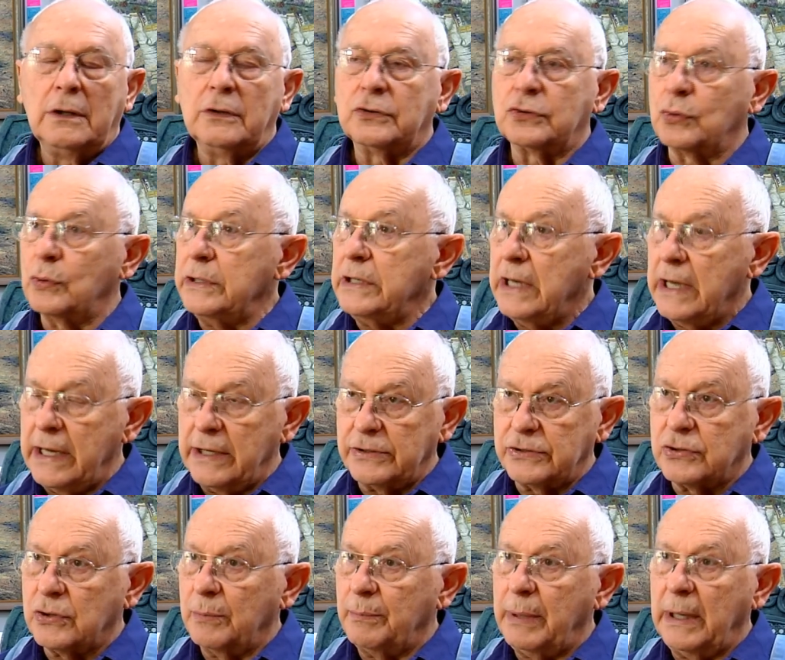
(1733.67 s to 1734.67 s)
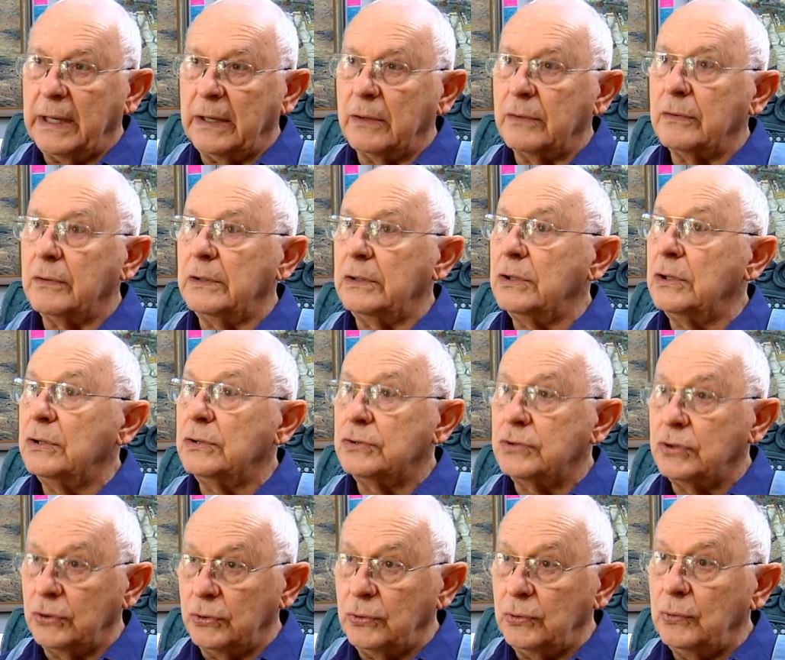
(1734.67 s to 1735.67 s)
3 heads are better than
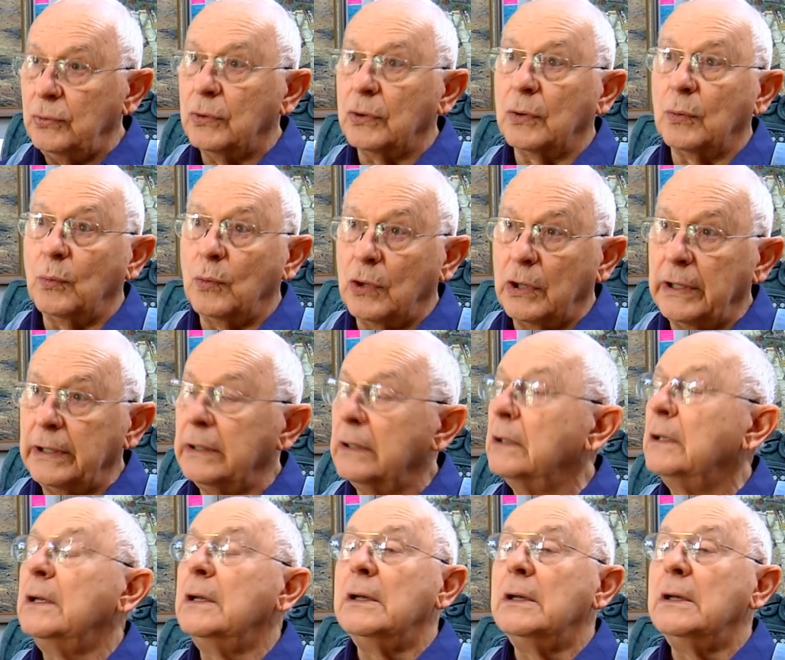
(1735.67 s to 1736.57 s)
2 or 1,